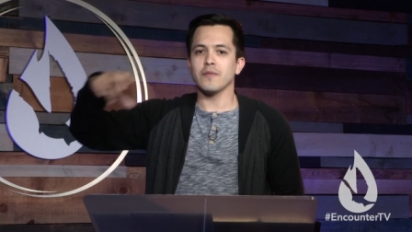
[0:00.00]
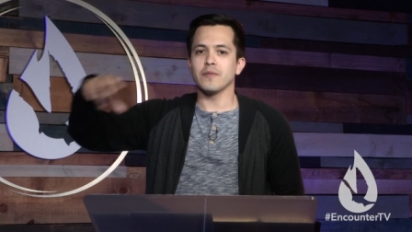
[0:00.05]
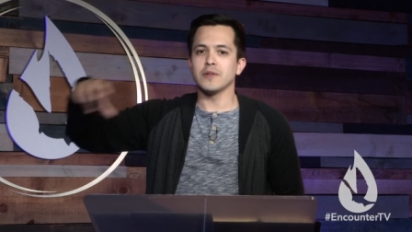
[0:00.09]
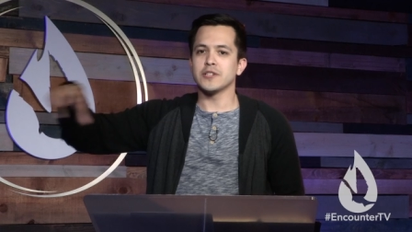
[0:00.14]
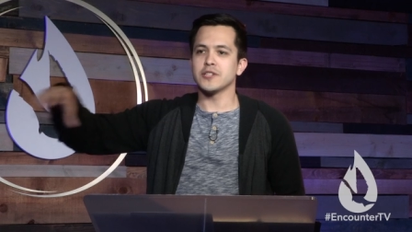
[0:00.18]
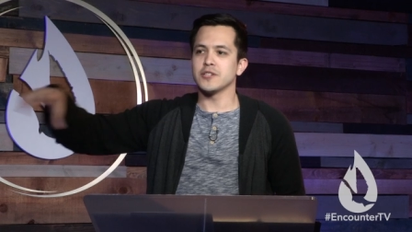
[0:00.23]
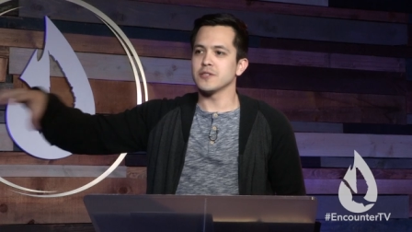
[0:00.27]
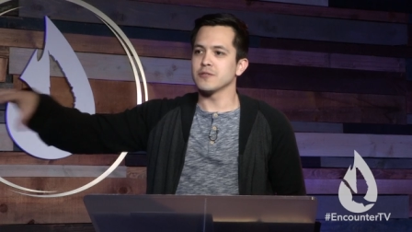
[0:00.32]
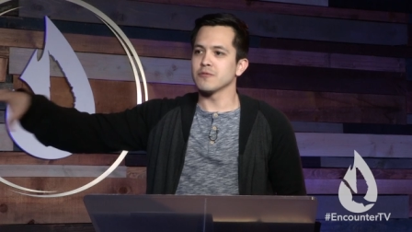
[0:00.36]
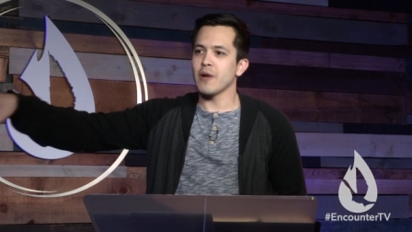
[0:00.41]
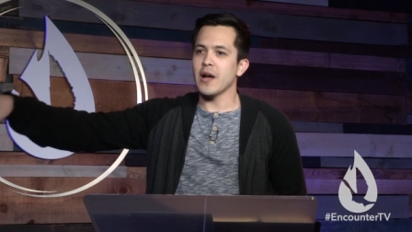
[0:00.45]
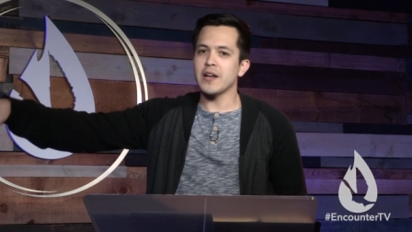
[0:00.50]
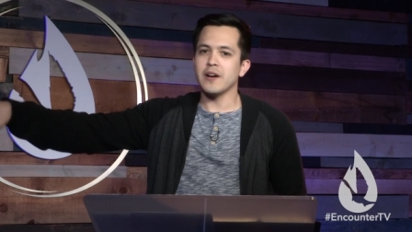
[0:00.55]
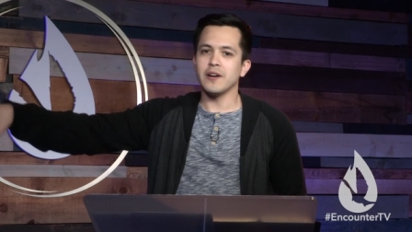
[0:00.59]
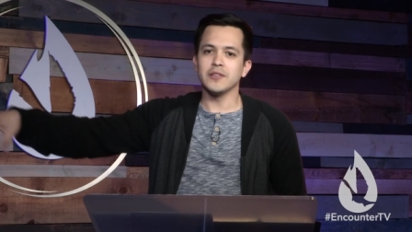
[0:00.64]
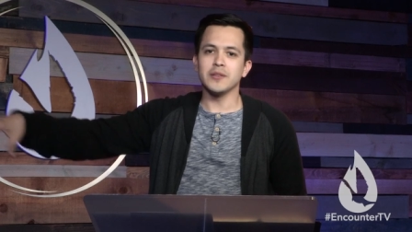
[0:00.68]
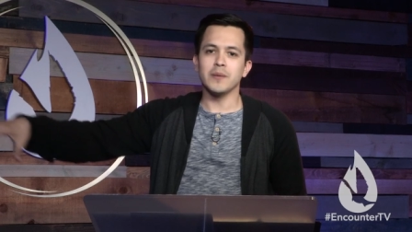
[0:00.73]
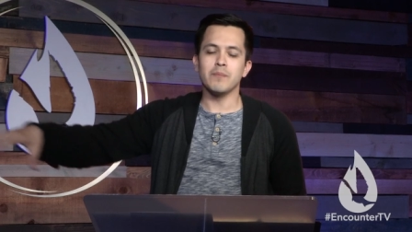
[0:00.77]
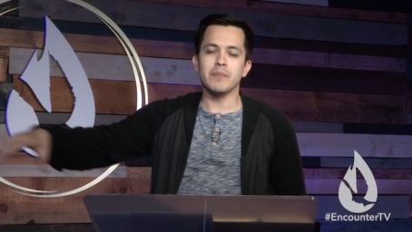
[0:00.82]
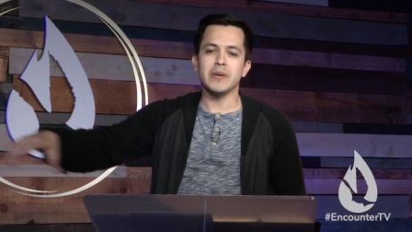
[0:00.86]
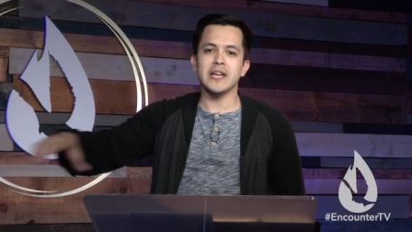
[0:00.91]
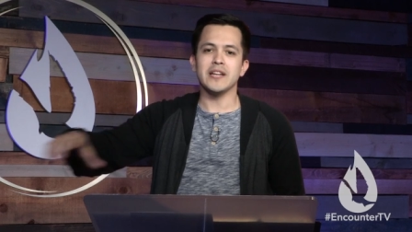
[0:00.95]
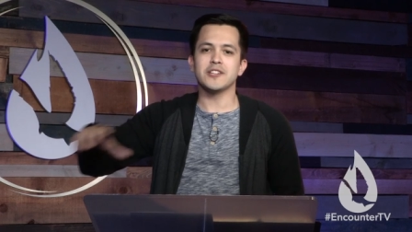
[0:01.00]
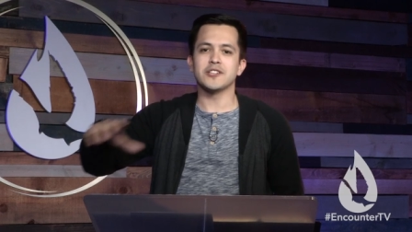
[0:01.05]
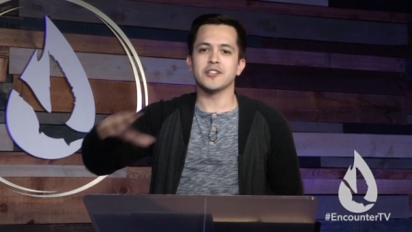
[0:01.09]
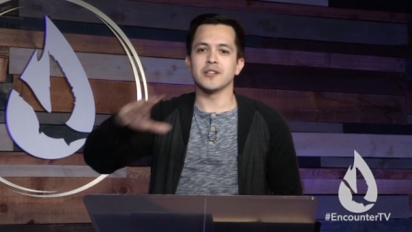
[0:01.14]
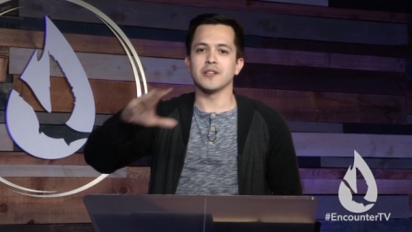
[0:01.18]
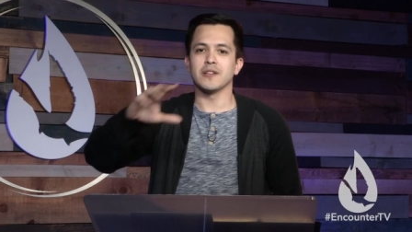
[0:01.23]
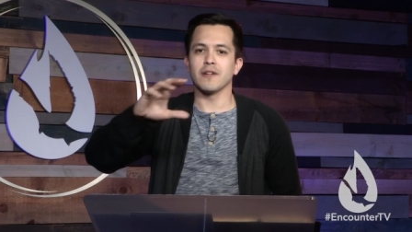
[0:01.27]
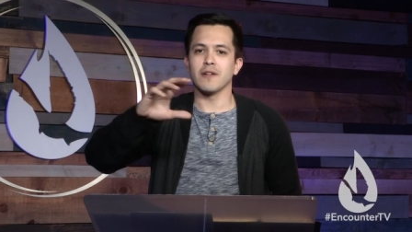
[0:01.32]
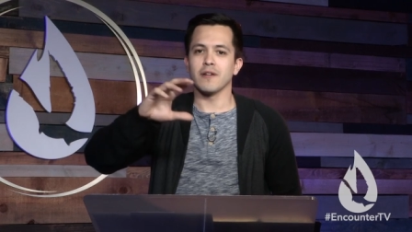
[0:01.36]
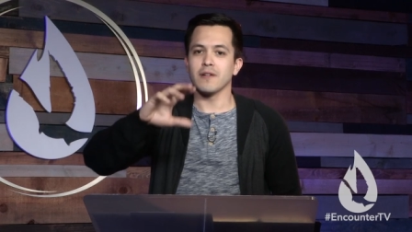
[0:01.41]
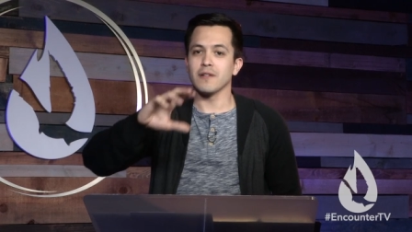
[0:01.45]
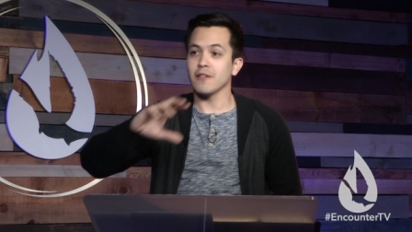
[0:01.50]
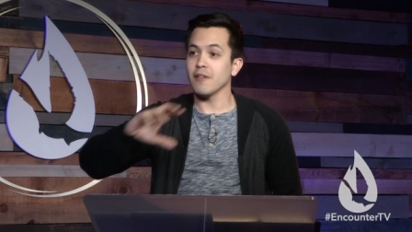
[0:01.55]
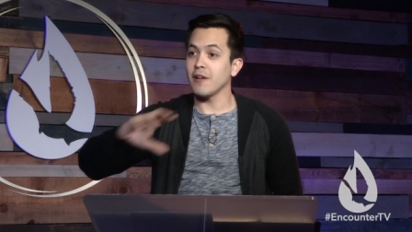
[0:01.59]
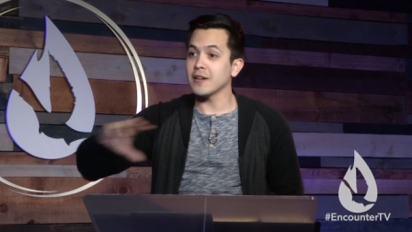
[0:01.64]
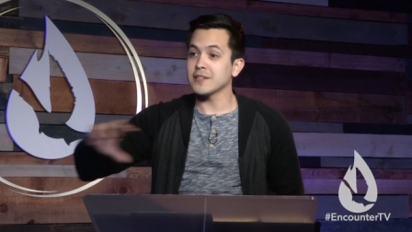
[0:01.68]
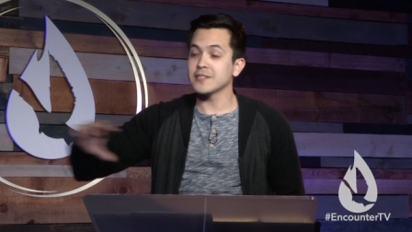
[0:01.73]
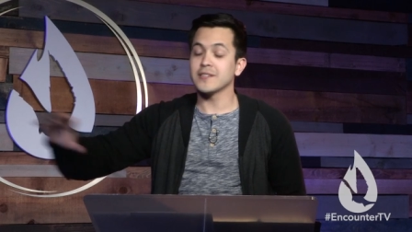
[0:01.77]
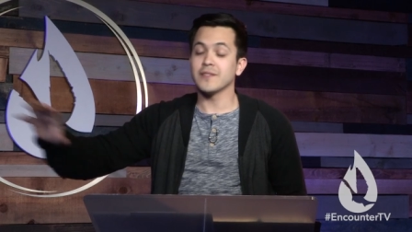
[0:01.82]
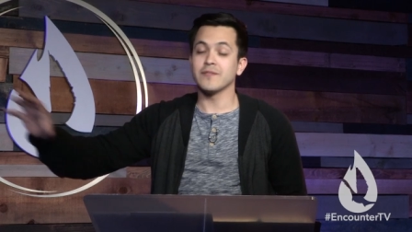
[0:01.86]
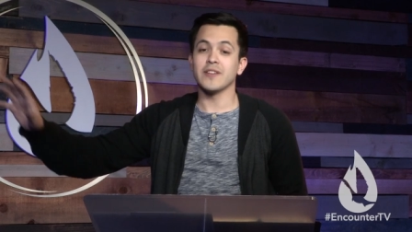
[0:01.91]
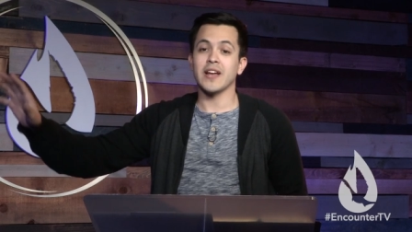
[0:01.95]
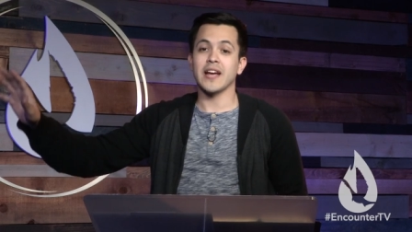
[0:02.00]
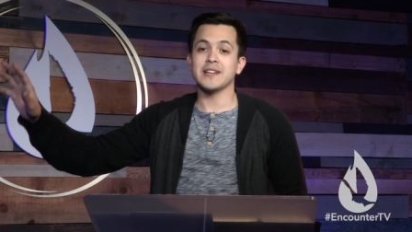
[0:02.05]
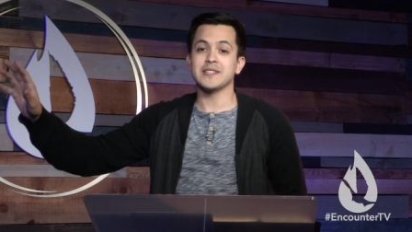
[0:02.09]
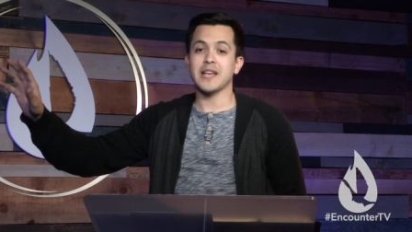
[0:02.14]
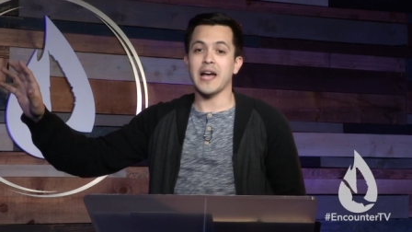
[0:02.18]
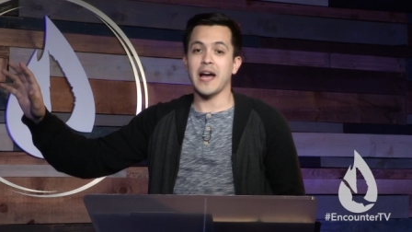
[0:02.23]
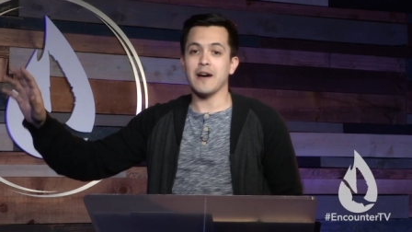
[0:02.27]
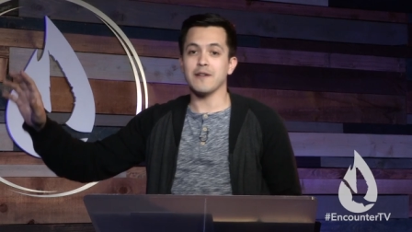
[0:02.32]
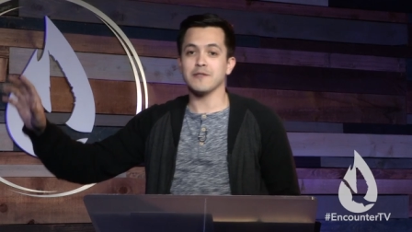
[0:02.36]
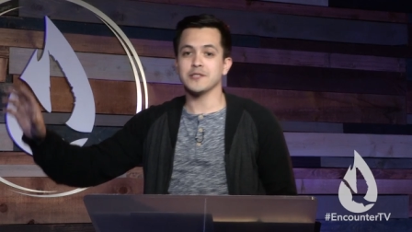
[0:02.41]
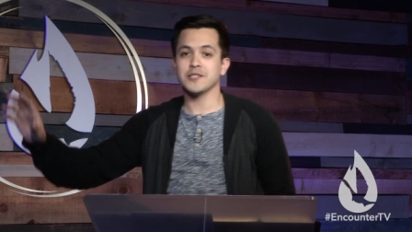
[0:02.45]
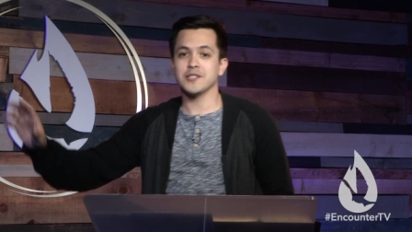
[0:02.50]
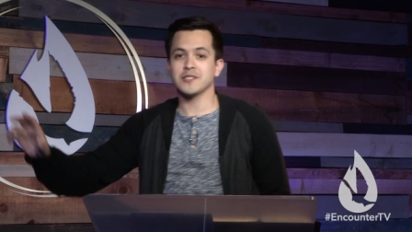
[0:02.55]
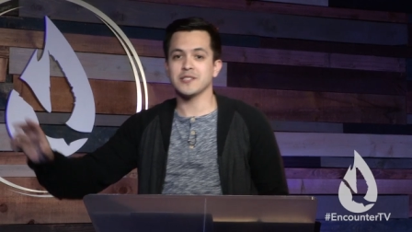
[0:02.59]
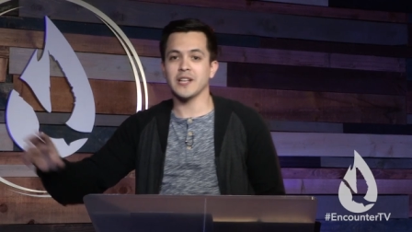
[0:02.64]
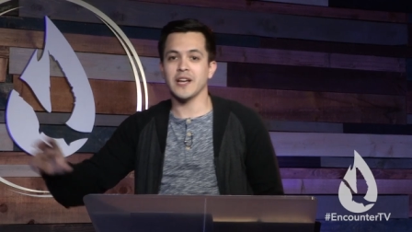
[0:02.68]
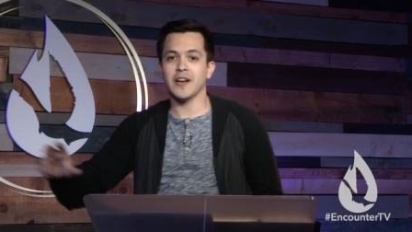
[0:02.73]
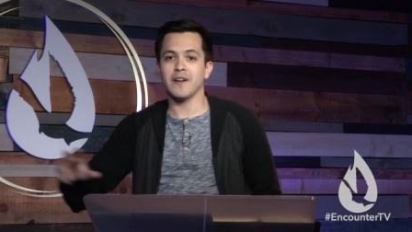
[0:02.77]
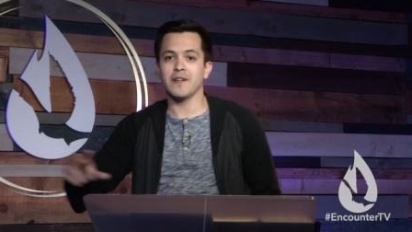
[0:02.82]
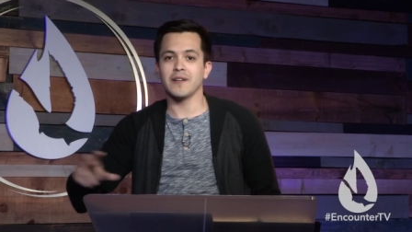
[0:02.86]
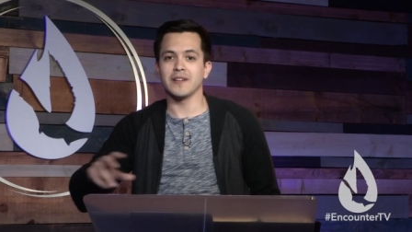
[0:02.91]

which is right on the beach, and there are lots of nice houses there.